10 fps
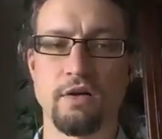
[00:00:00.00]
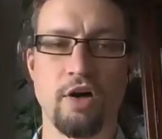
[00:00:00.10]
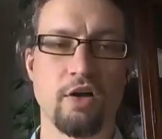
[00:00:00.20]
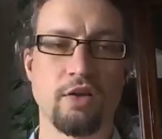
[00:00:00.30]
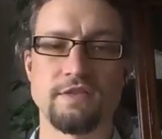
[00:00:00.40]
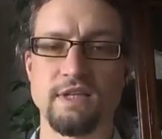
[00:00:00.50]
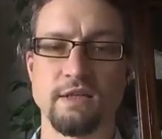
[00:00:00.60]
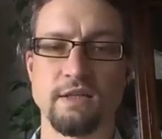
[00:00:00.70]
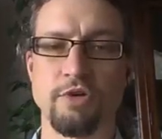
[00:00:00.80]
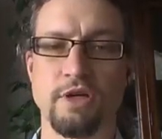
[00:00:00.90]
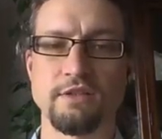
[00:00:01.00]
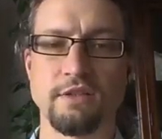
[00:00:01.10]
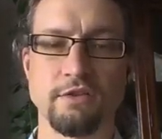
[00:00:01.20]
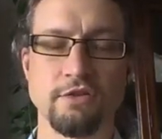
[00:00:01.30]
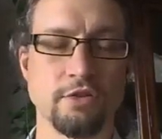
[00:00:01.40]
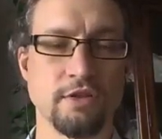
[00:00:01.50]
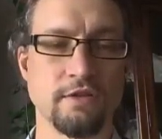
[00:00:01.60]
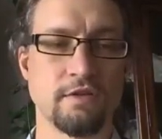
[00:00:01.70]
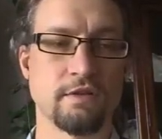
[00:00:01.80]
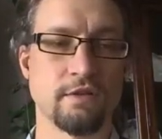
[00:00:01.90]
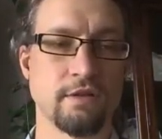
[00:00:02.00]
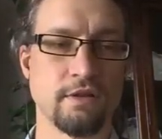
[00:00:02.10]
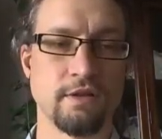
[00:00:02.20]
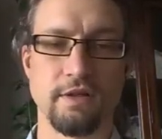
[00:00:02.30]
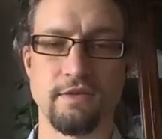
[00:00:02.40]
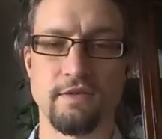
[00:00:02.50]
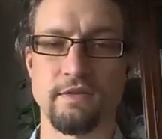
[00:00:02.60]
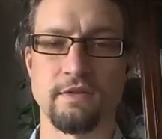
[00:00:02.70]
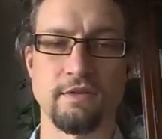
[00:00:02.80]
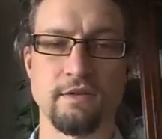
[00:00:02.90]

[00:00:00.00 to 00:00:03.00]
all sane Protestant churches, yes.